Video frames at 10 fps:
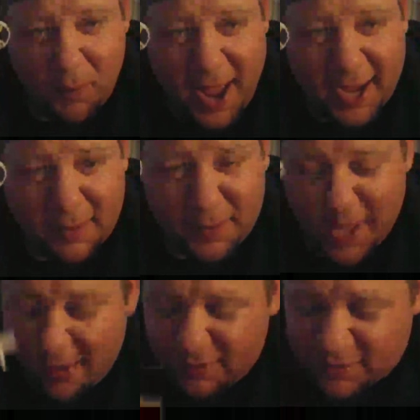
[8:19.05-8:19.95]
pack of
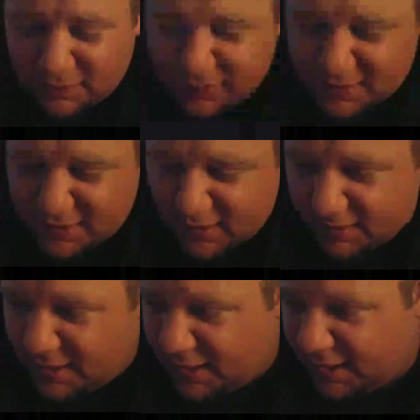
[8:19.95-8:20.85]
batteries for this thing
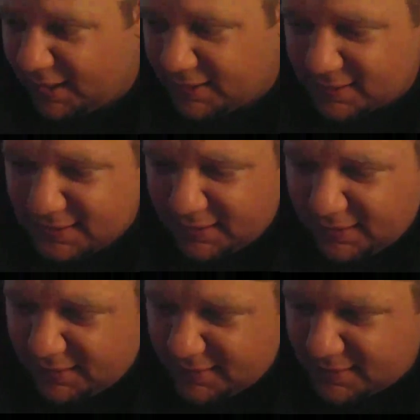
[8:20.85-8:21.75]
then, I guess.
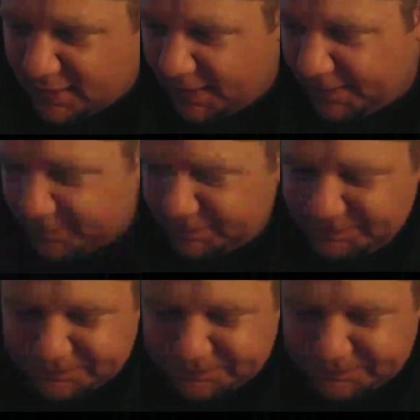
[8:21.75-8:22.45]
So,